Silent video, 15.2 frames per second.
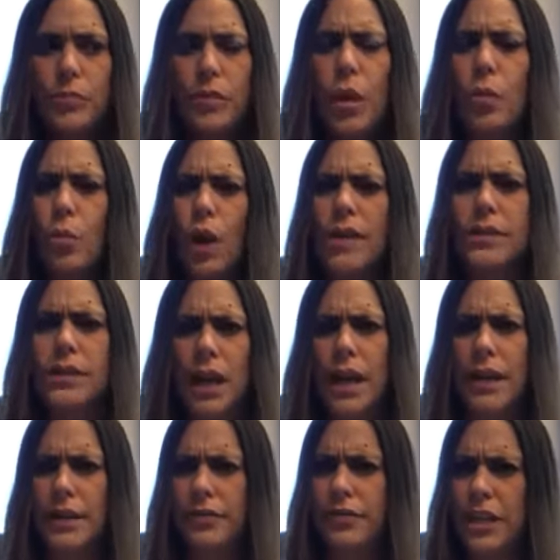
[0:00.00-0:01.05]
want to
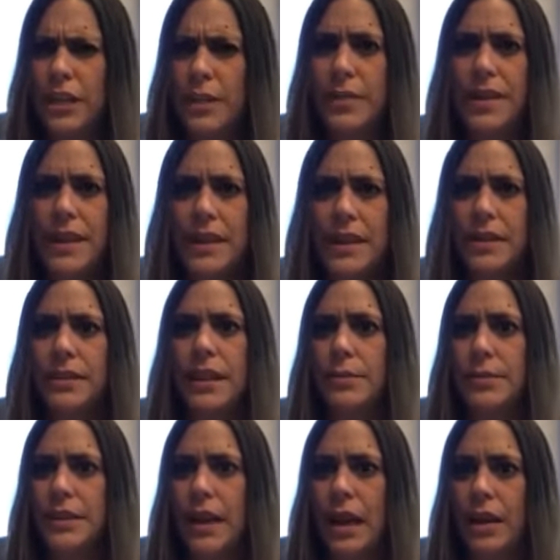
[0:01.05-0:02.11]
kind of keep things
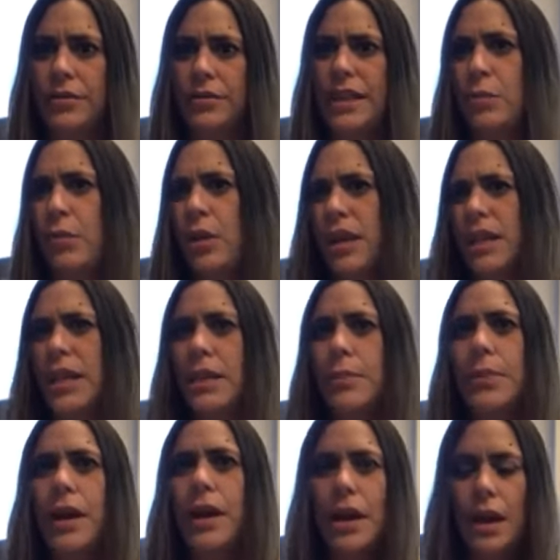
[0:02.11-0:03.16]
themselves. They want to
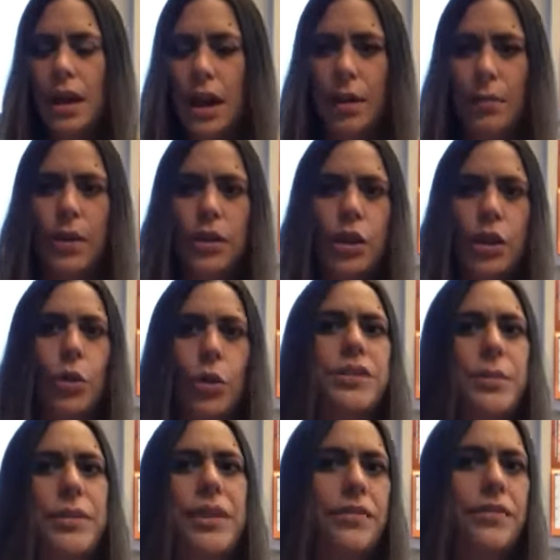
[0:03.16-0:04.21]
keep,
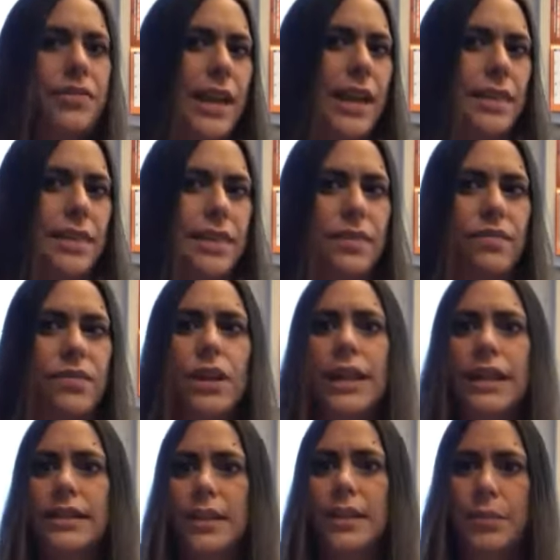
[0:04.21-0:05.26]
something, if they feel
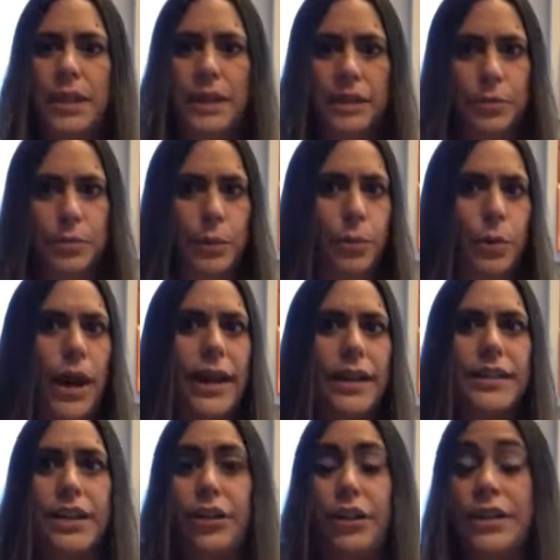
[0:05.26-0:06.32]
like something is
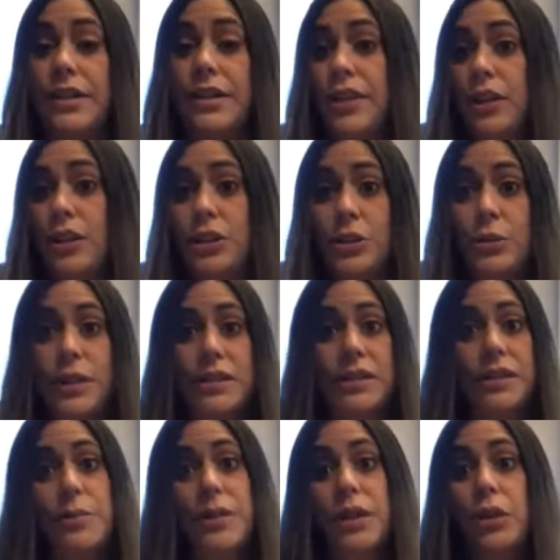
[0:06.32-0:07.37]
proprietary, if they're doing
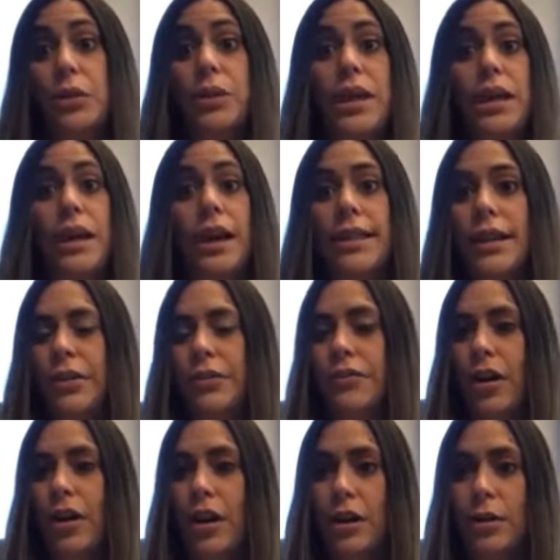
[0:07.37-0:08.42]
something unique on their
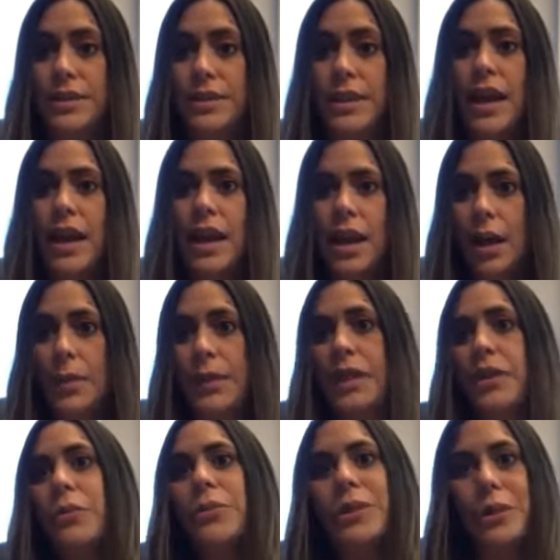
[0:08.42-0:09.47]
farms, they
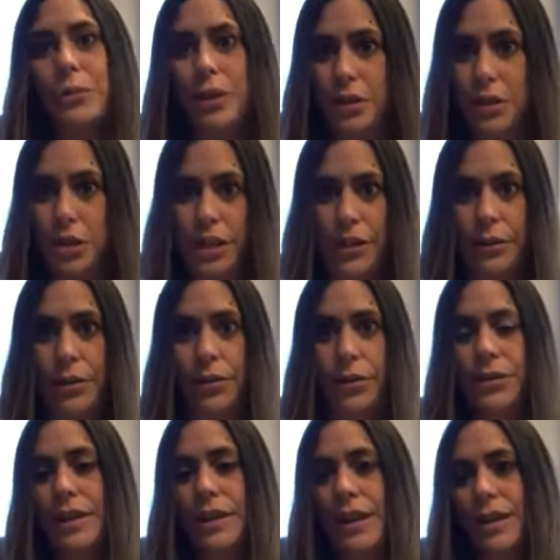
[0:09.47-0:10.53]
don't really want to share
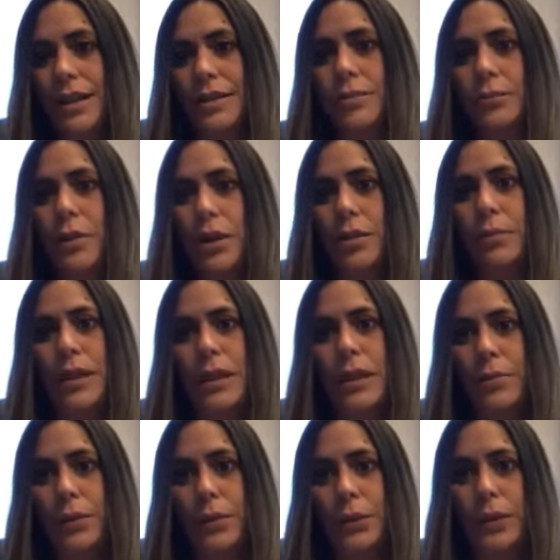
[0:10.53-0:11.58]
those things with
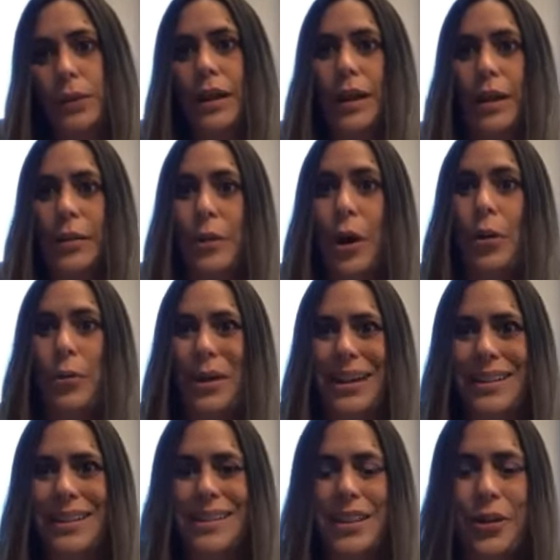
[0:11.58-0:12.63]
people
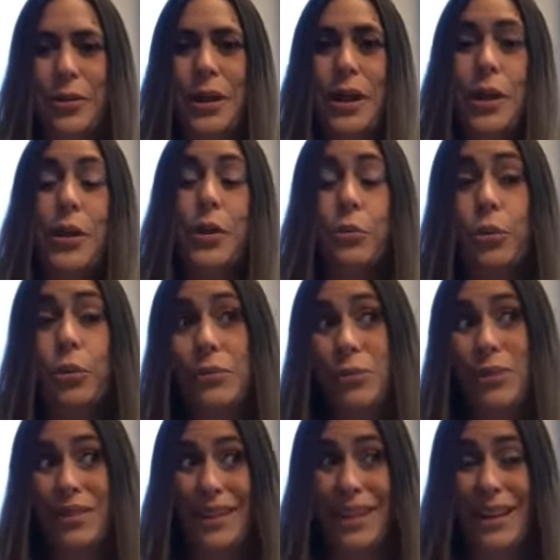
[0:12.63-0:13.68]
always. So we
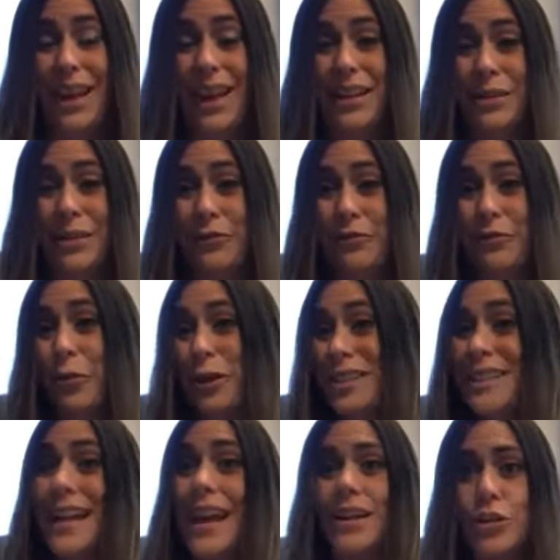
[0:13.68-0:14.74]
really kind of force
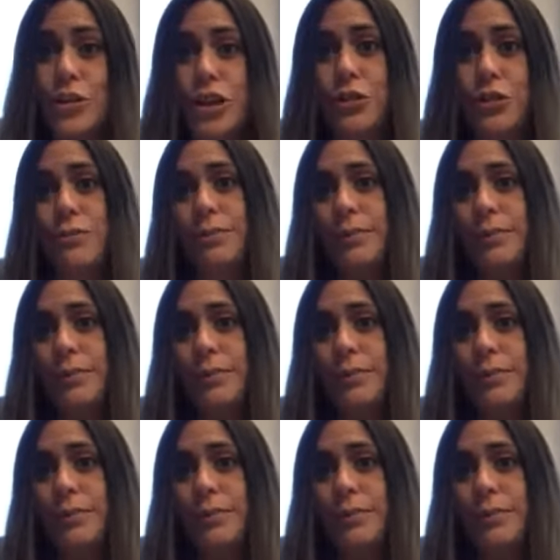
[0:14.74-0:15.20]
that issue.